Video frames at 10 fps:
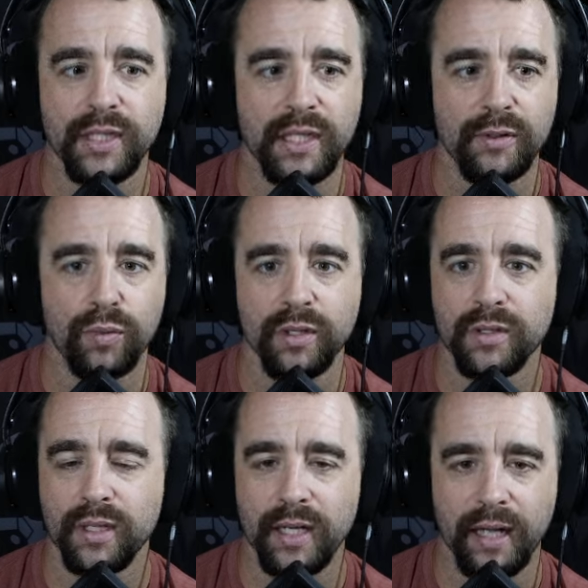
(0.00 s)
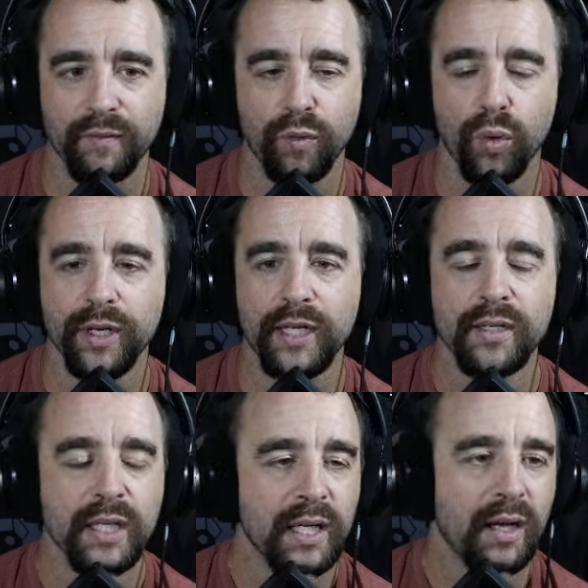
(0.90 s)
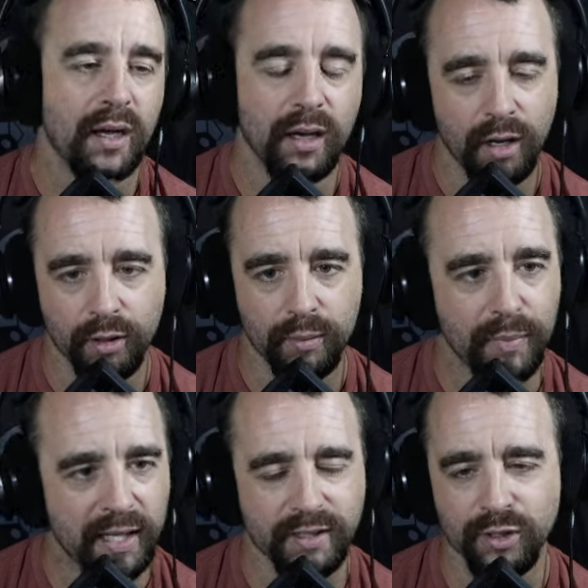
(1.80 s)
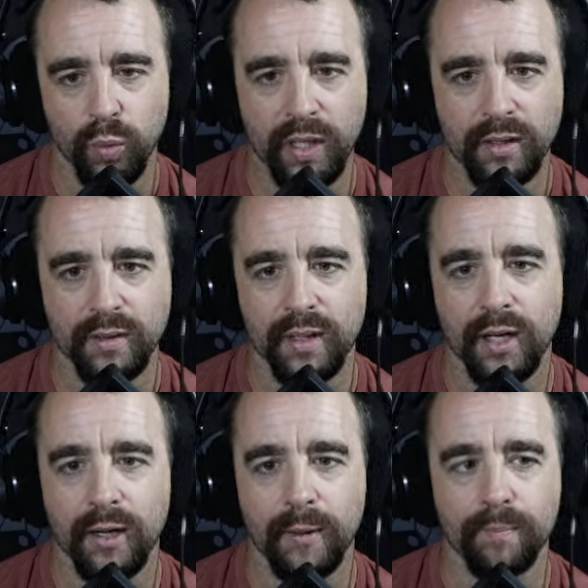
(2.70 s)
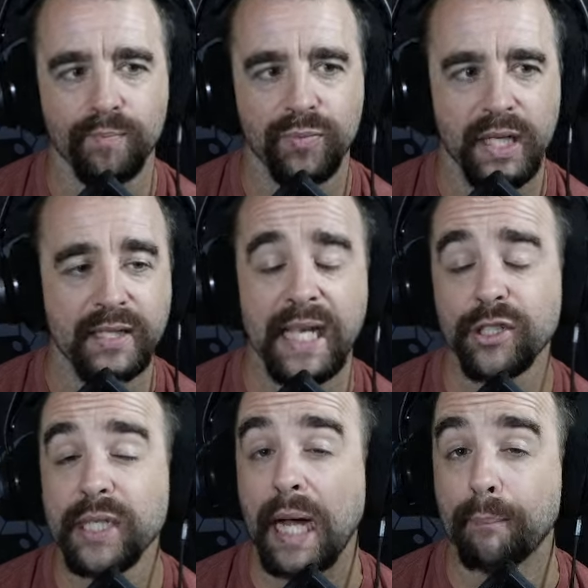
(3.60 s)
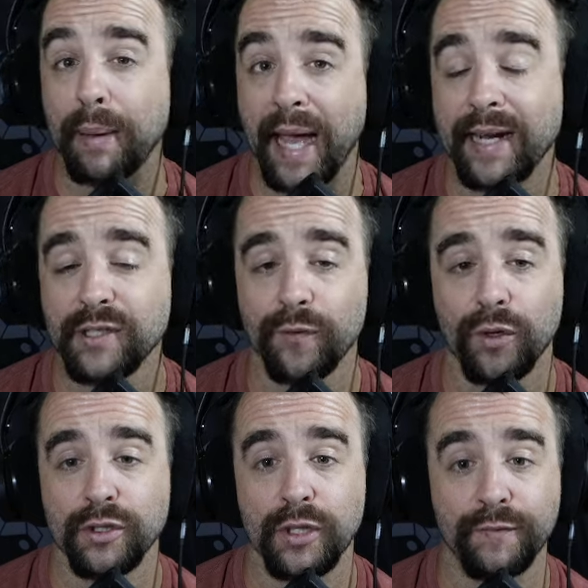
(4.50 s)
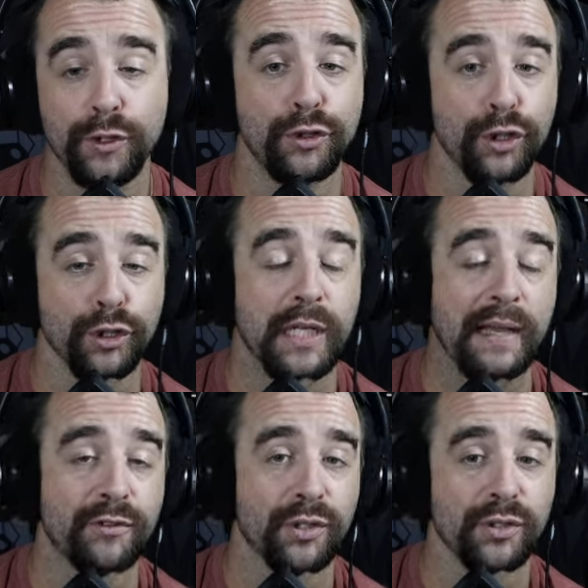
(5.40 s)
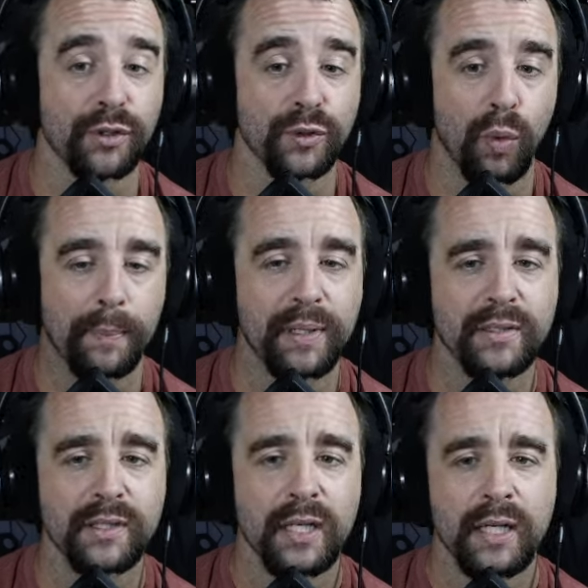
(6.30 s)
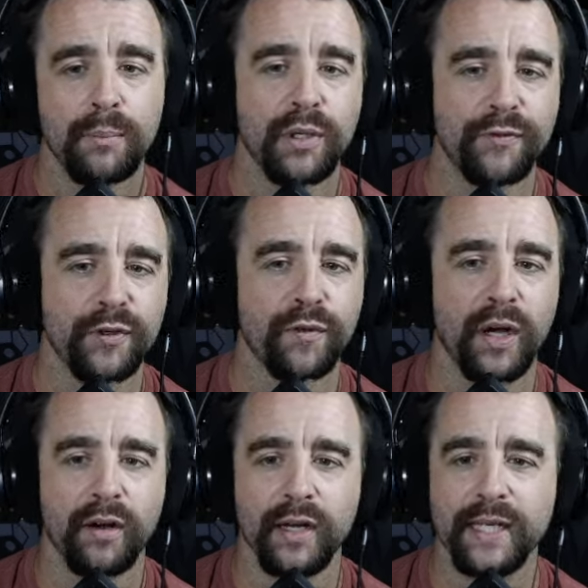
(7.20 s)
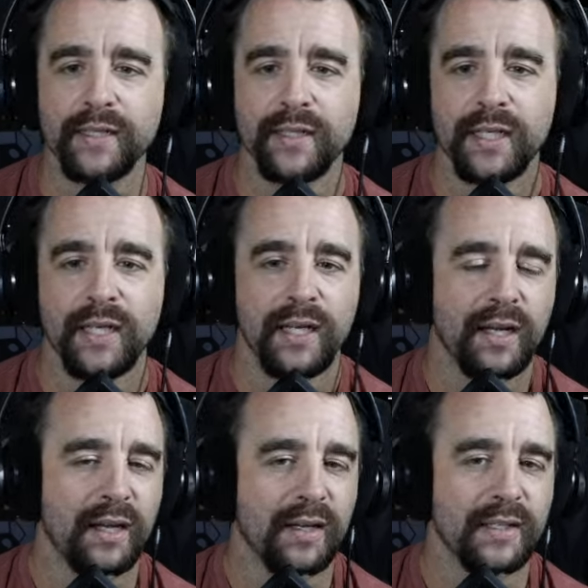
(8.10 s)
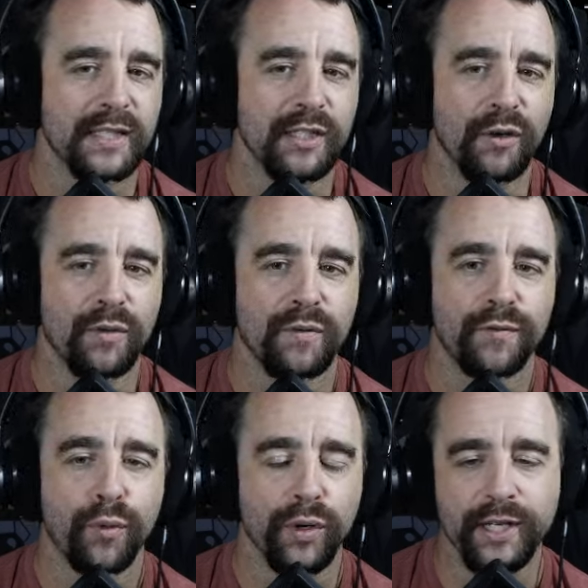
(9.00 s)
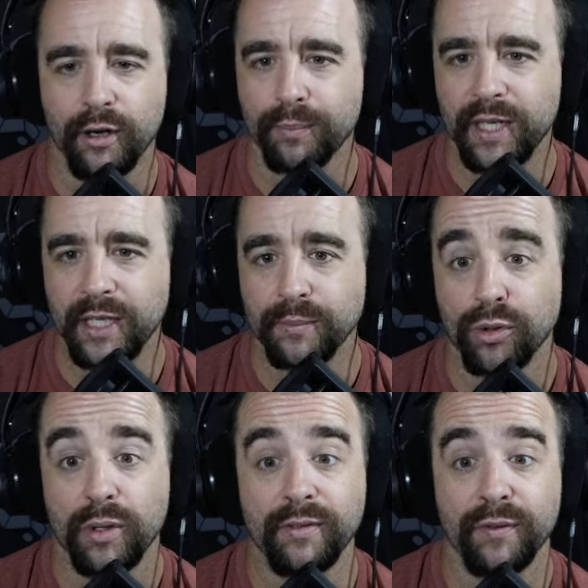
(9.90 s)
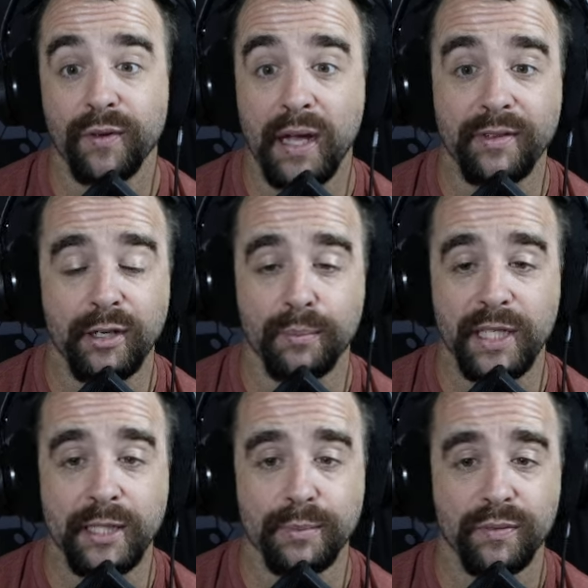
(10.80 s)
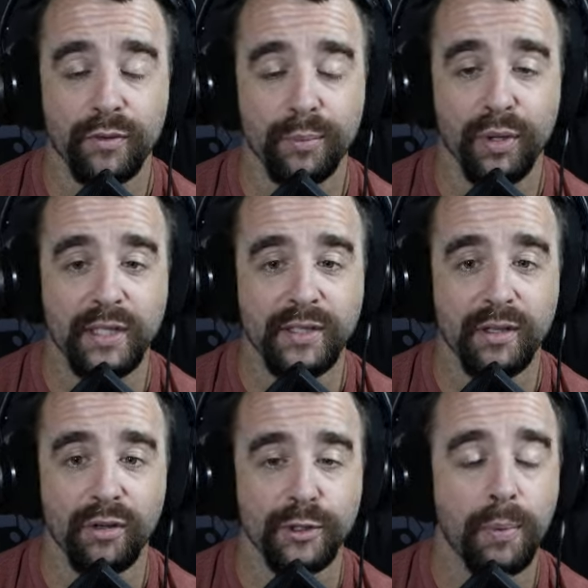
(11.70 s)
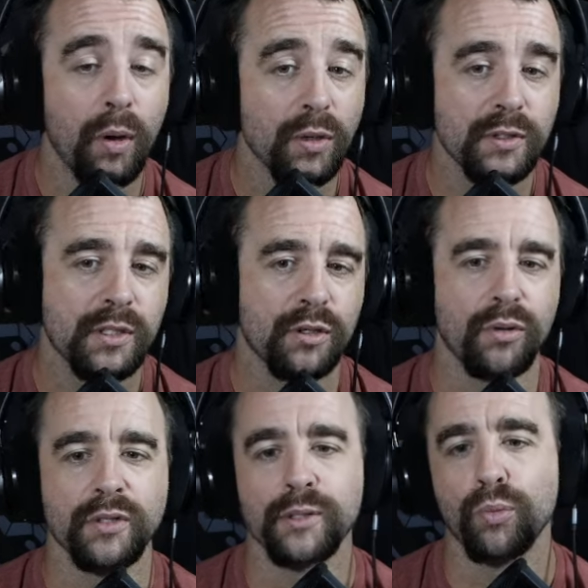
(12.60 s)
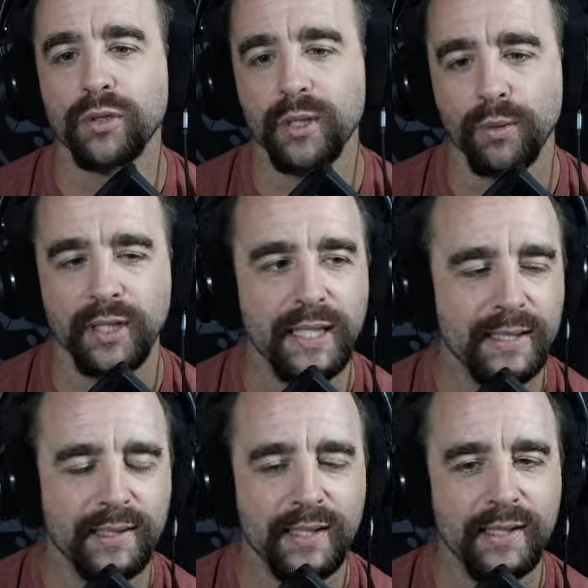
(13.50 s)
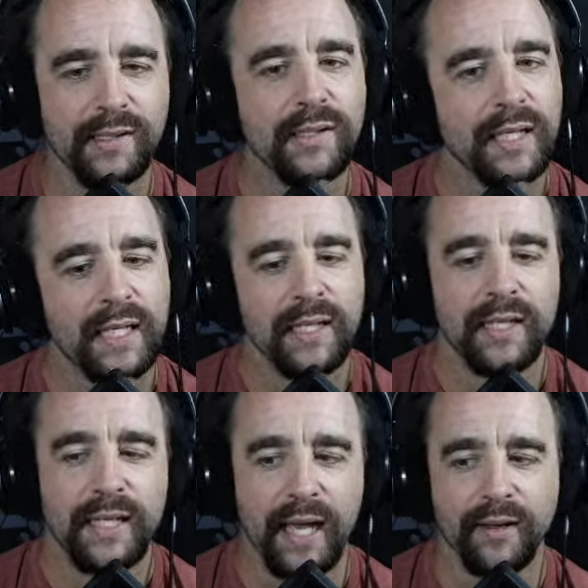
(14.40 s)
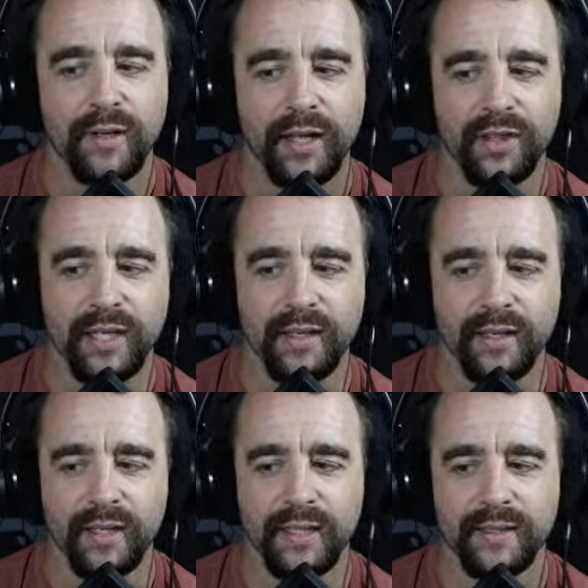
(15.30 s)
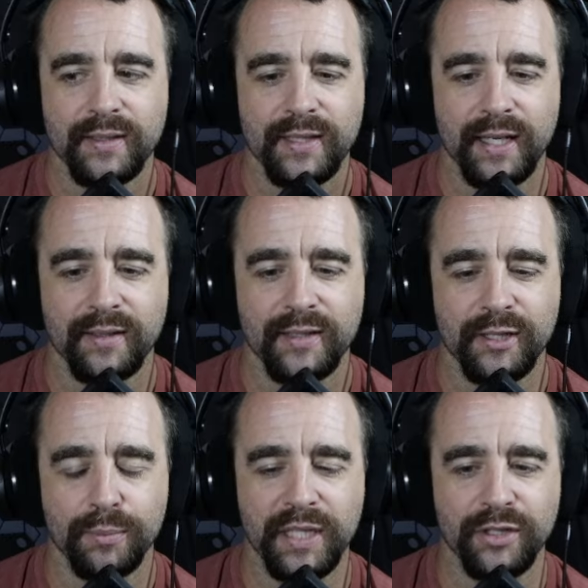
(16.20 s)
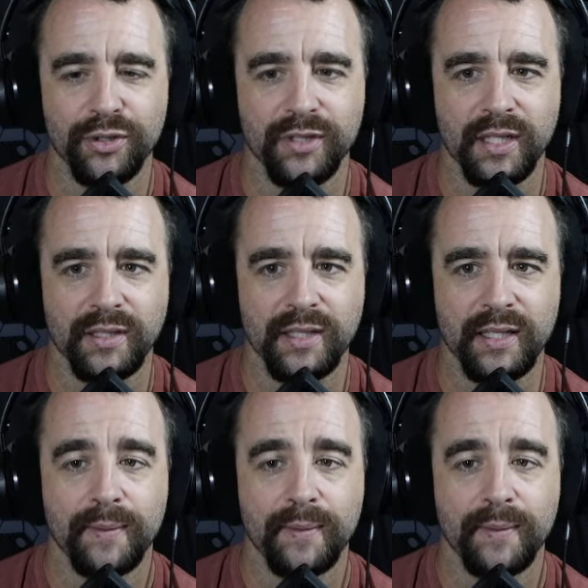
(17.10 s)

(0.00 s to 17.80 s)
with Hag 40, other mechs as well. It's actually not bad as far as if you just have those weapons, but if you're firing 4 ER mediums or even 5 ER mediums, if you replace the large pulse, throw in some more double heat sinks, I think it'll be interesting to see.